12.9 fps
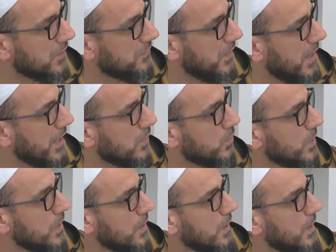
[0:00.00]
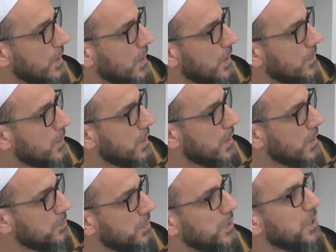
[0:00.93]
how
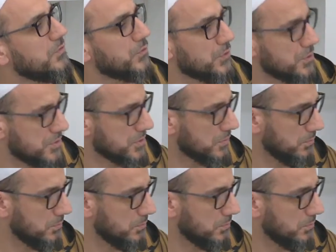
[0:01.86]
believers,